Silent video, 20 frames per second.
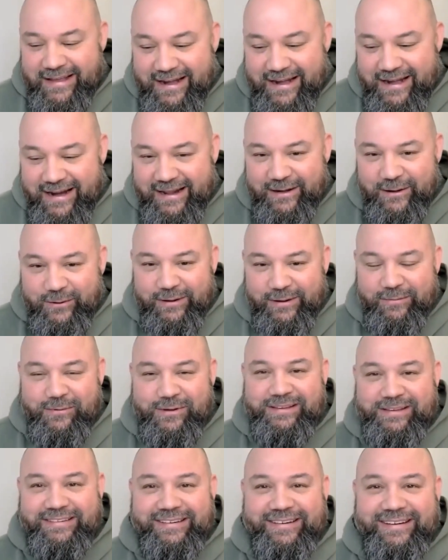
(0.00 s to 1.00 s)
and I knew he
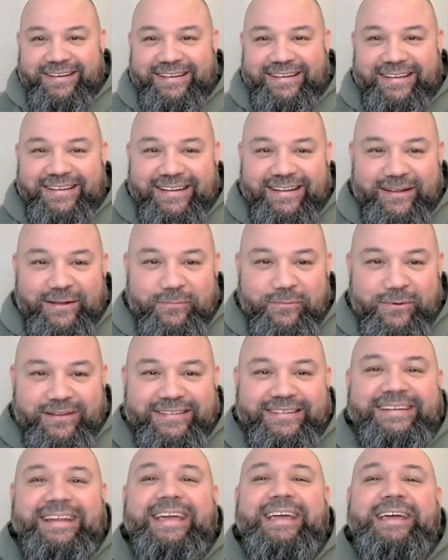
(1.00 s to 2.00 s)
wasn't he
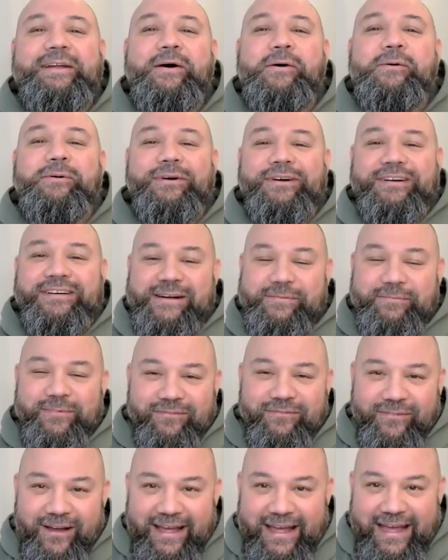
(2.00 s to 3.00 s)
wasn't taking ownership
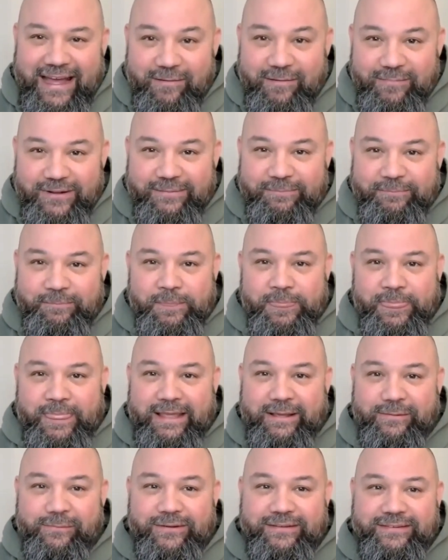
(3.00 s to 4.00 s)
of what happened.
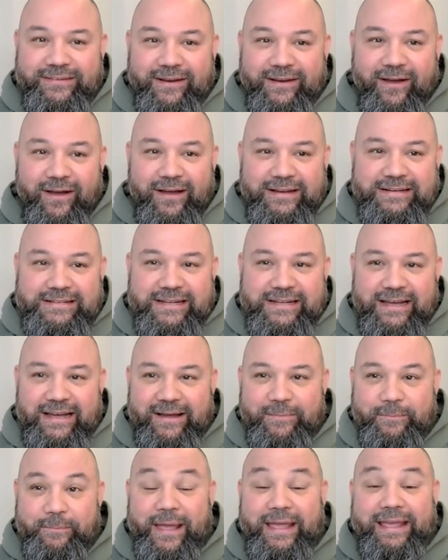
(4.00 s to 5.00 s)
He was not
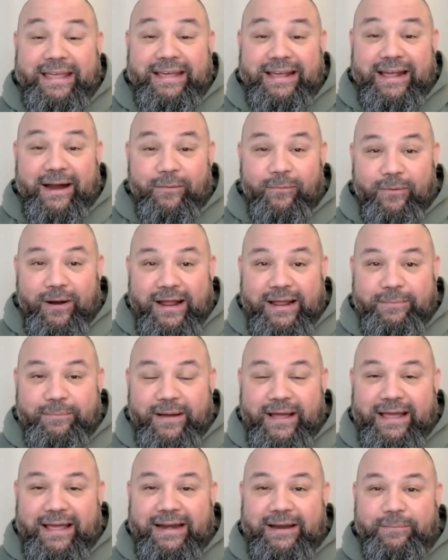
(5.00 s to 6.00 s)
uh, making it right
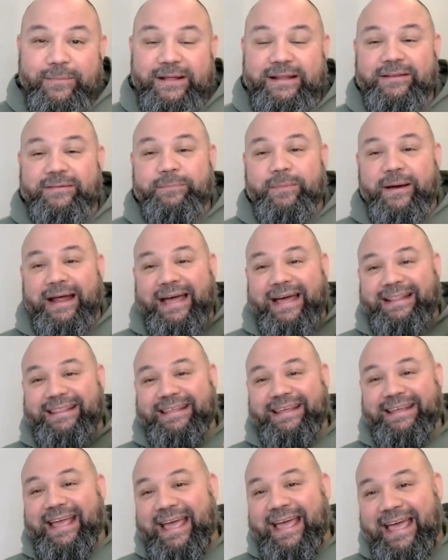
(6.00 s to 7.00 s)
by any means. But at
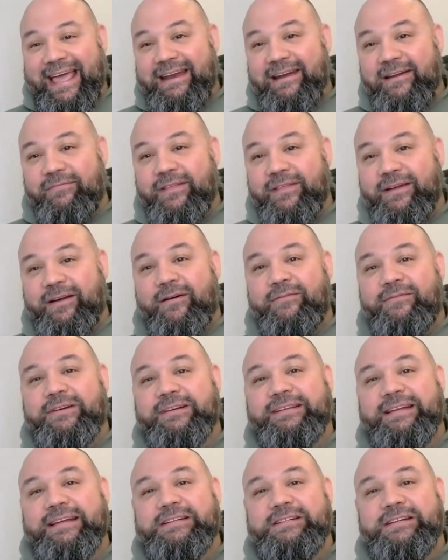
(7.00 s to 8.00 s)
the end of the
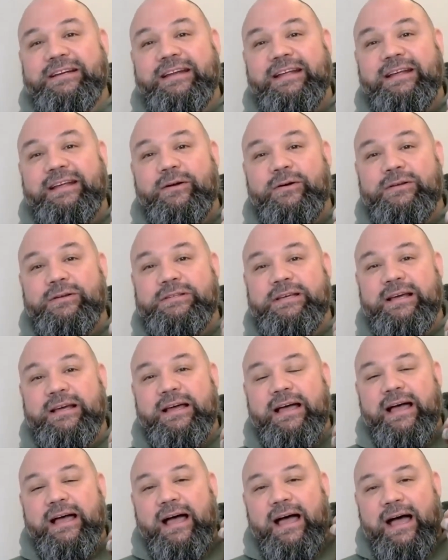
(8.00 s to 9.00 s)
conversation, he goes,
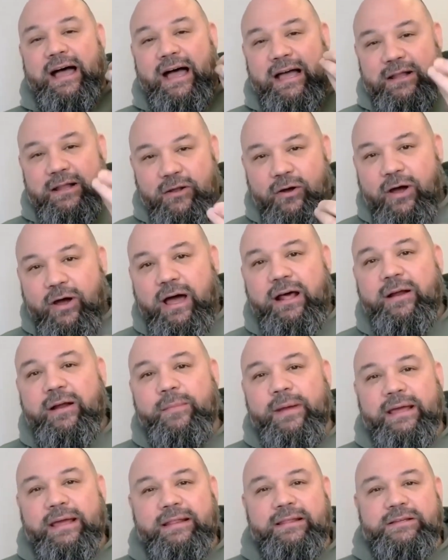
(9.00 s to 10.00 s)
"I know how to
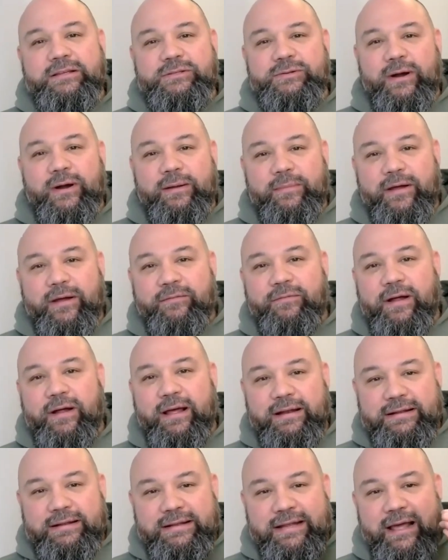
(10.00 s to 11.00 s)
make this right, my
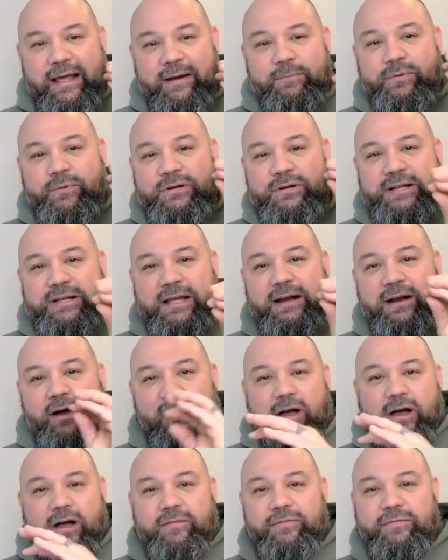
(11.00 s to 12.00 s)
friend. Ten percent
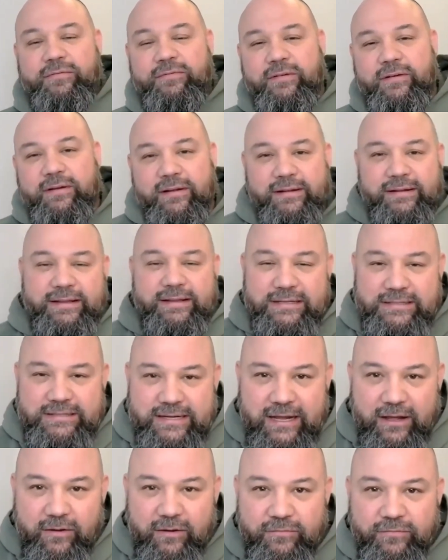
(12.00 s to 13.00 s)
off
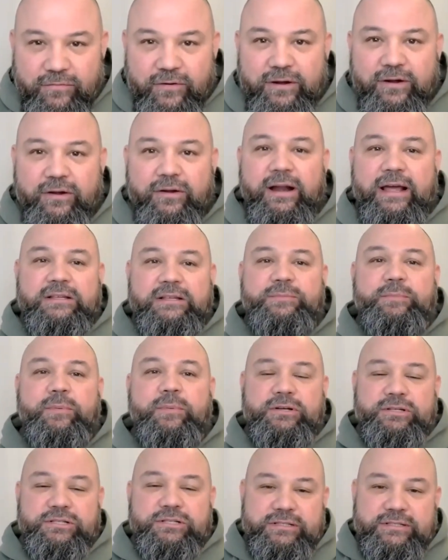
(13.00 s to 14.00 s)
discount for your next
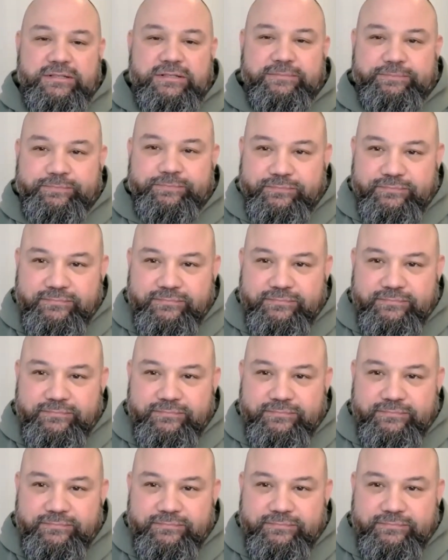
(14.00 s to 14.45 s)
purchase."